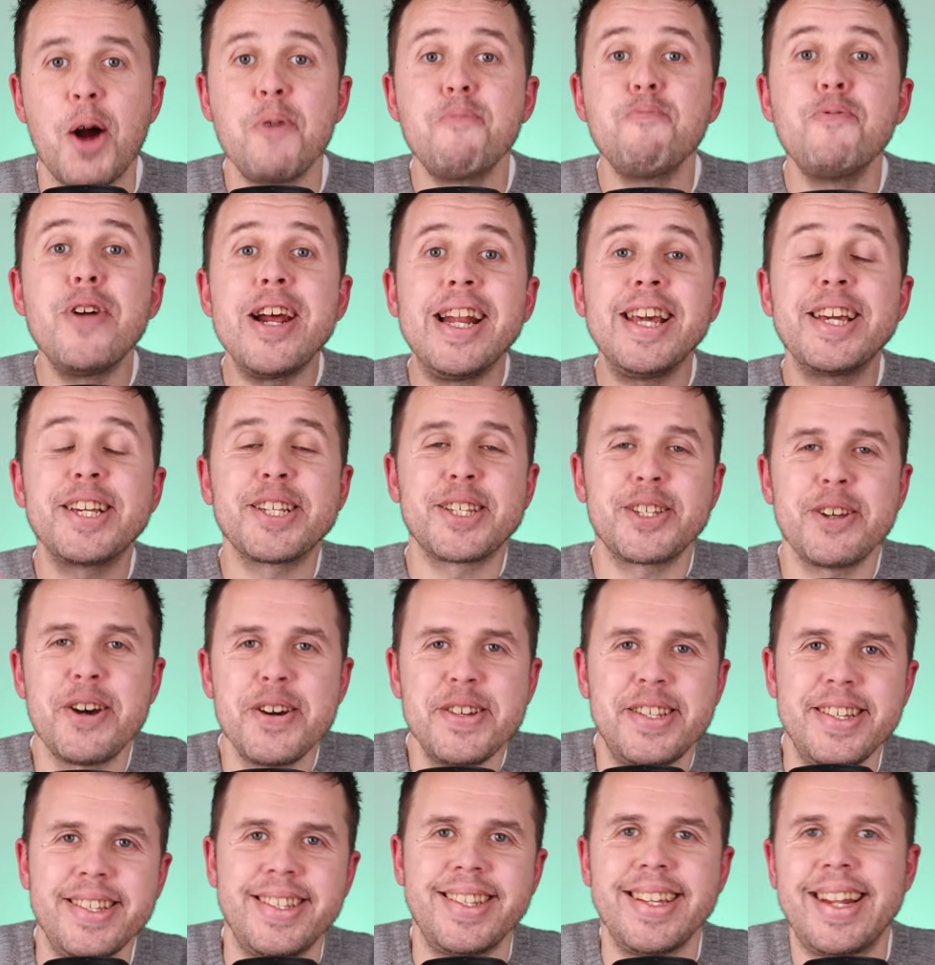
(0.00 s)
I'm really
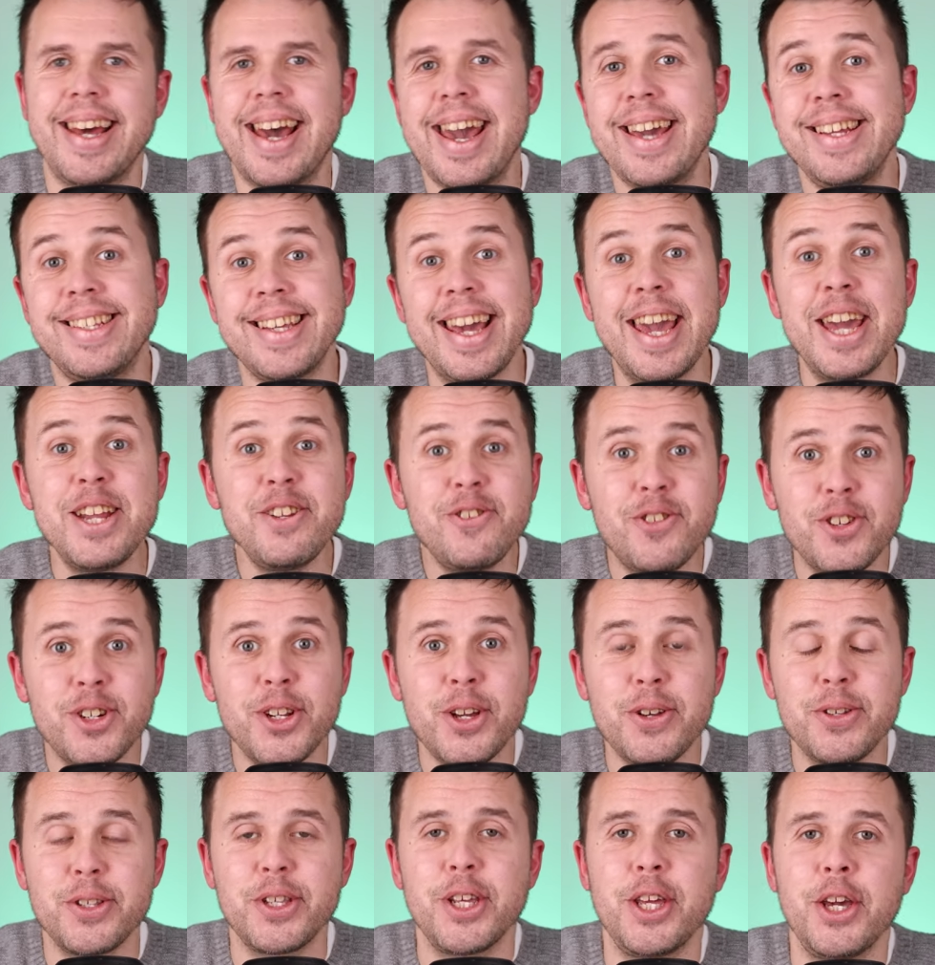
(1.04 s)
excited today to
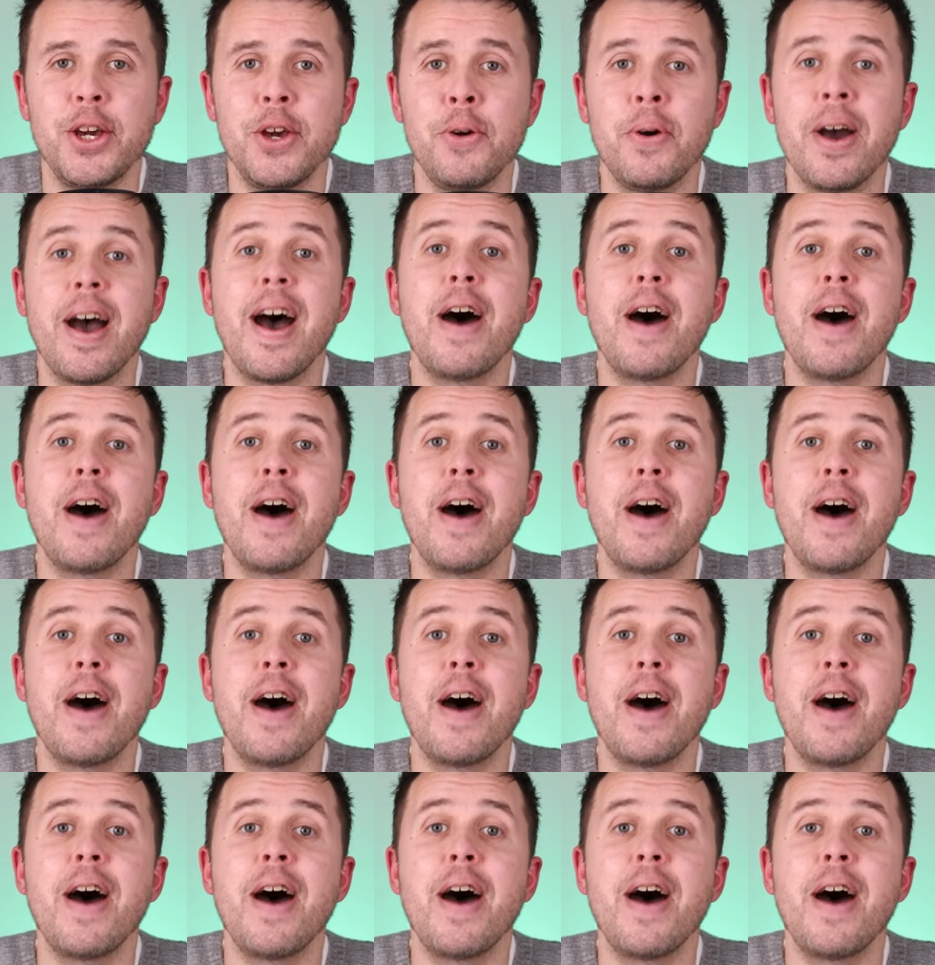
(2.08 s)
introduce to you